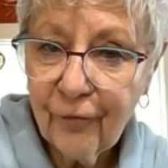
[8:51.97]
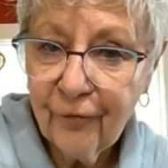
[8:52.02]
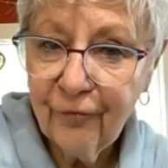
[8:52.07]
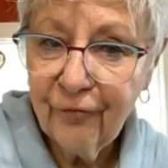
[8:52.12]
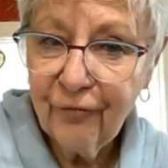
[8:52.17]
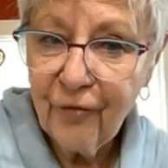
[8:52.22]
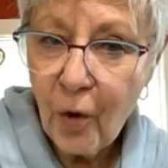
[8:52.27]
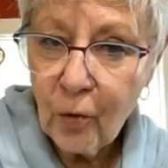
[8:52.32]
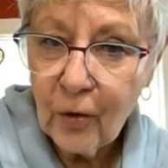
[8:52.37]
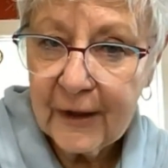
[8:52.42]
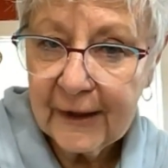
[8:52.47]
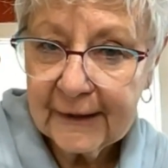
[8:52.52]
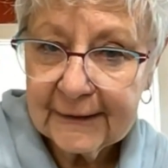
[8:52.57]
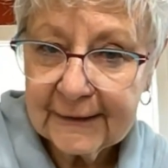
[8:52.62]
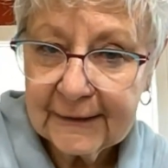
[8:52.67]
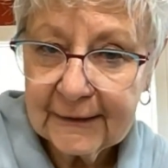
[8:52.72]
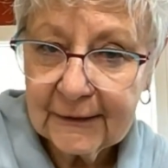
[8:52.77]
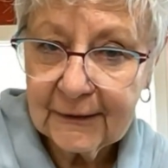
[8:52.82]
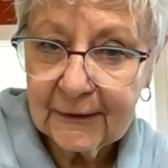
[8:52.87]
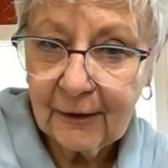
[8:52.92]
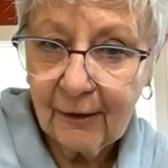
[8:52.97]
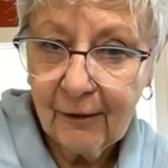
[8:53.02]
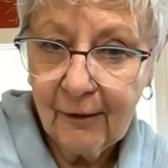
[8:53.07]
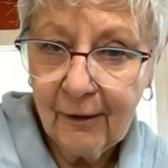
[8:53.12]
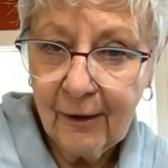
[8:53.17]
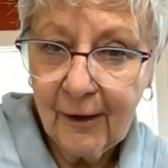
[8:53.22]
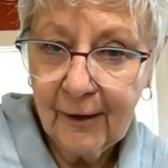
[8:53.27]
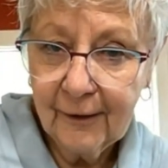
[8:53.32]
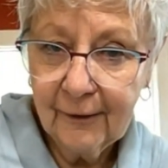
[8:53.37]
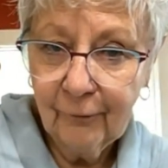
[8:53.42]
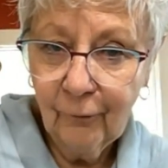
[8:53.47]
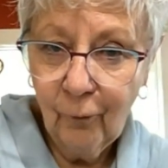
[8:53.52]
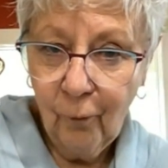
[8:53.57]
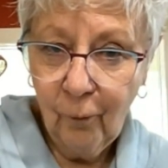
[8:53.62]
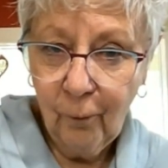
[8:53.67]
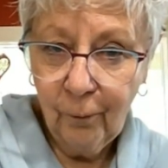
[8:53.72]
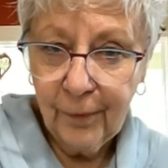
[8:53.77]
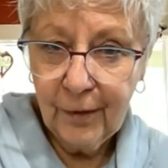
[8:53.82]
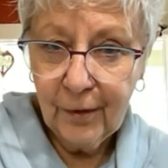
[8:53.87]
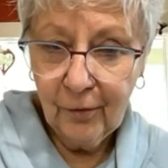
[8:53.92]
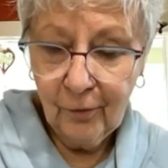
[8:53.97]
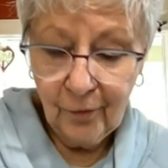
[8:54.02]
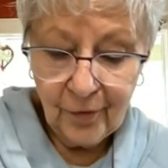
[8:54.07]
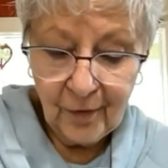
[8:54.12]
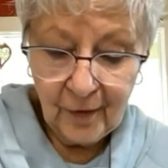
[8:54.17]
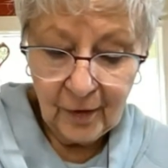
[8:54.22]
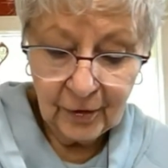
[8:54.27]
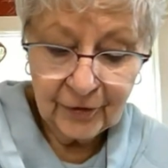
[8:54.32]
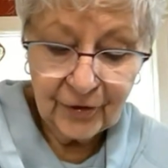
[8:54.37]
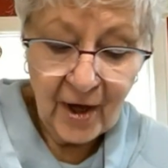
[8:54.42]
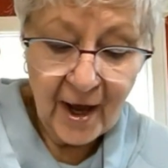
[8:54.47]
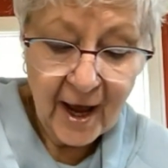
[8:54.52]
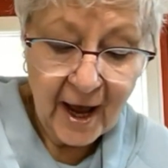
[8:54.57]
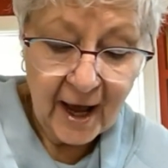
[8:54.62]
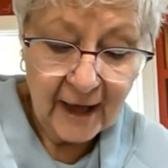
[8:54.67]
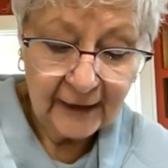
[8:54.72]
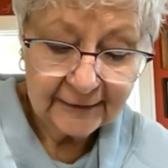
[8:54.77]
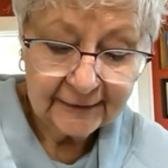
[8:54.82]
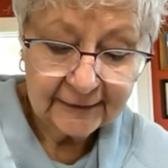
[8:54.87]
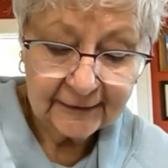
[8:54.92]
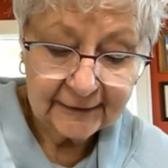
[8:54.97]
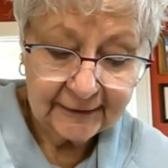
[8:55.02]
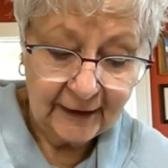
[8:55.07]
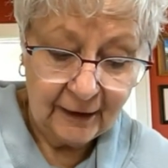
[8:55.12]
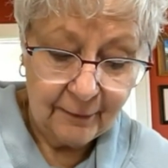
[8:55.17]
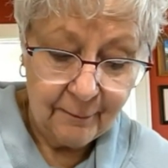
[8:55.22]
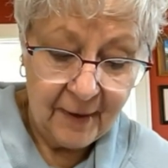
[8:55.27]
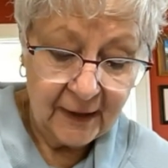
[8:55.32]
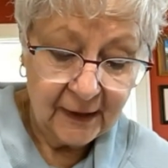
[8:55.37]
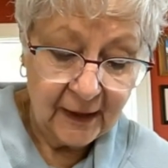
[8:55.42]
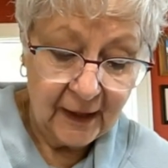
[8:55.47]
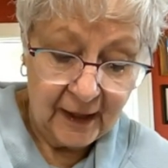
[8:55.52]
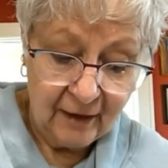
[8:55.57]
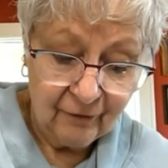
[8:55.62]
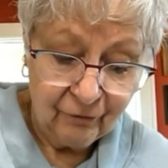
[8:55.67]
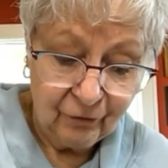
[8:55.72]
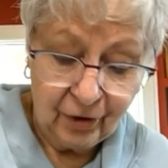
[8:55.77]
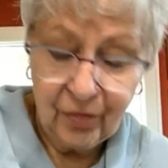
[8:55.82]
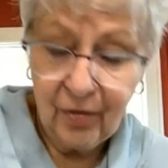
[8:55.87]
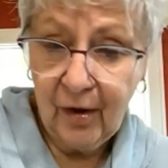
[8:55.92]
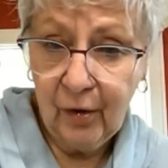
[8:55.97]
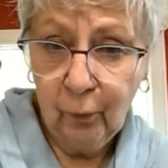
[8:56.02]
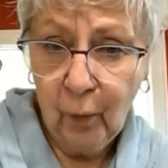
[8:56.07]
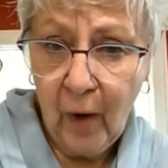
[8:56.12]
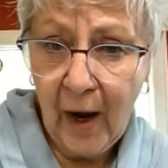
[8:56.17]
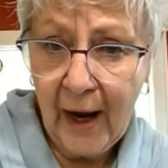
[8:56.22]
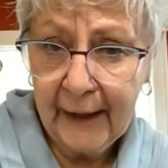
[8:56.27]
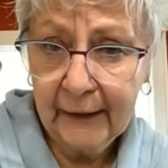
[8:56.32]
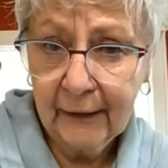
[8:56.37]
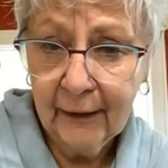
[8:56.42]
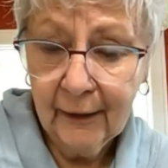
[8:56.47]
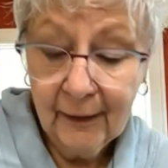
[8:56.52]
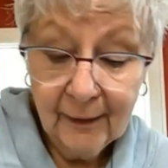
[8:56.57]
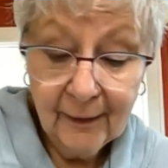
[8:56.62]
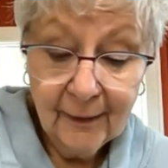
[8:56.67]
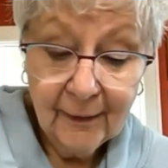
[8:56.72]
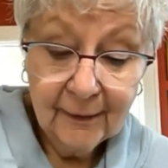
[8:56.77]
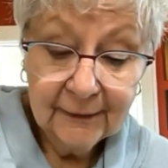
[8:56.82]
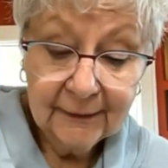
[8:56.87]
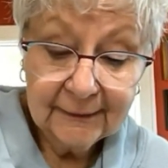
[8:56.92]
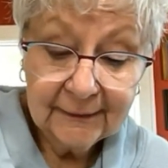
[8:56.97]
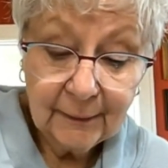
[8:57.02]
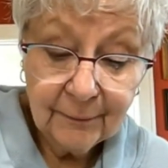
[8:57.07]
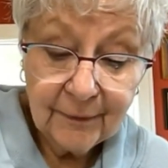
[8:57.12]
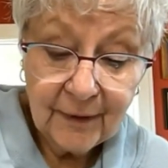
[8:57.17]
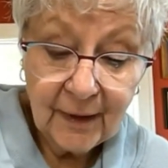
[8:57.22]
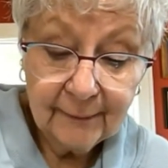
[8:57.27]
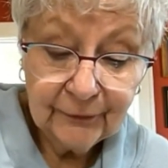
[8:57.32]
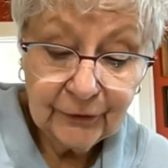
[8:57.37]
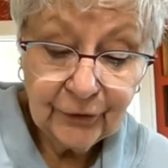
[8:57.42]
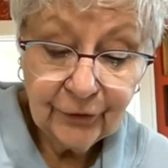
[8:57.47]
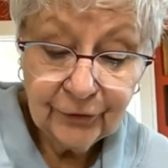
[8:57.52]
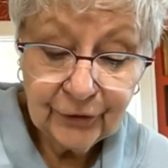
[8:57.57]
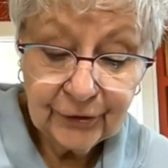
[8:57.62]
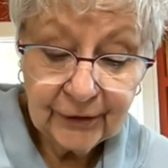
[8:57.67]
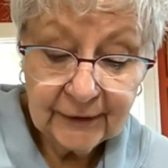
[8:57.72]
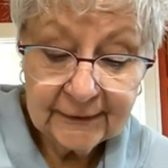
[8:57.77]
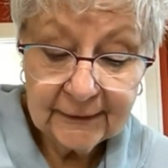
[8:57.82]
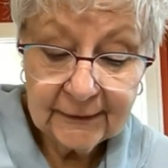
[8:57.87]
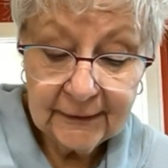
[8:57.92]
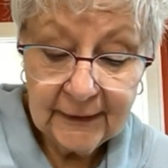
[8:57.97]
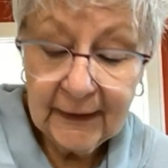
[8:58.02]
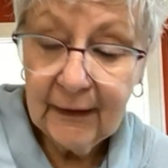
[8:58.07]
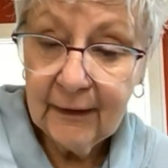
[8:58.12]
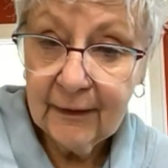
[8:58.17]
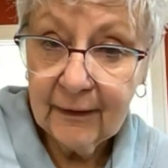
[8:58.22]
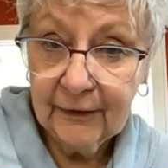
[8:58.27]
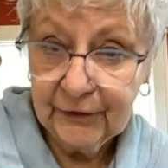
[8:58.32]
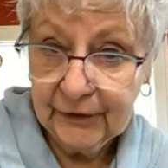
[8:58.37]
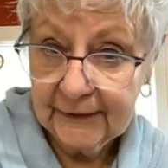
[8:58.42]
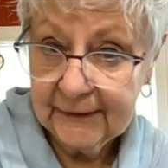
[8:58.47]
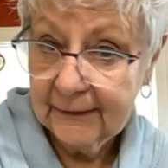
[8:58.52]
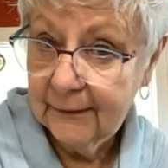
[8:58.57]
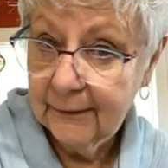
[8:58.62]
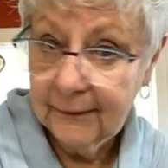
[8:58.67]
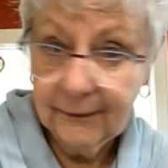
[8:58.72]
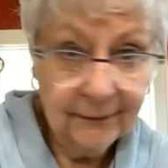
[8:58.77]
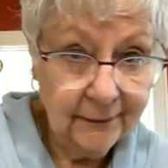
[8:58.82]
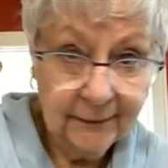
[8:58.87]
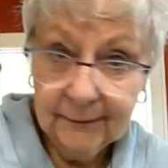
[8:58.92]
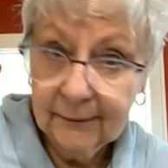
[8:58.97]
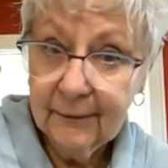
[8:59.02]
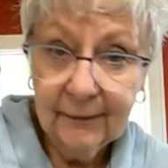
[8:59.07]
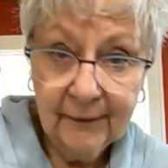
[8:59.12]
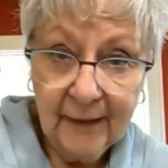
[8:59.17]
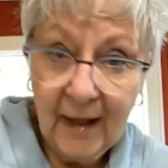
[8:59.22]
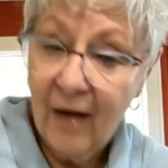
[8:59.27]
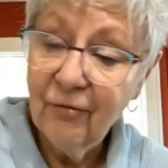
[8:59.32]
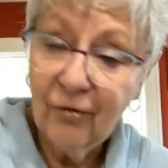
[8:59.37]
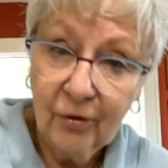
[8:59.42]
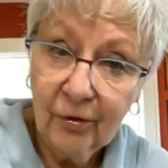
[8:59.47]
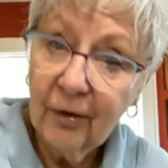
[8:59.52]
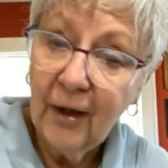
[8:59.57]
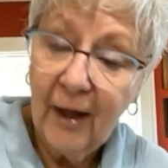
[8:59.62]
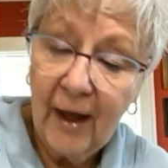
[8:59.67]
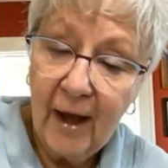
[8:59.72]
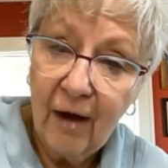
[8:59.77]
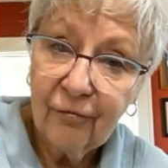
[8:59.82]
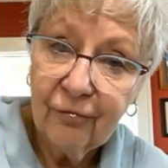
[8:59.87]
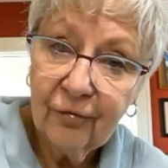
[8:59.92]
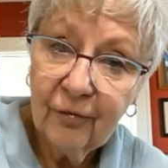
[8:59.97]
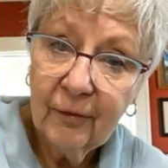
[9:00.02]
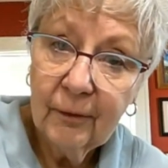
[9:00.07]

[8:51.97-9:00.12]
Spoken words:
focused on, their tasks and making everything right. Sometimes you just need to just have a good laugh.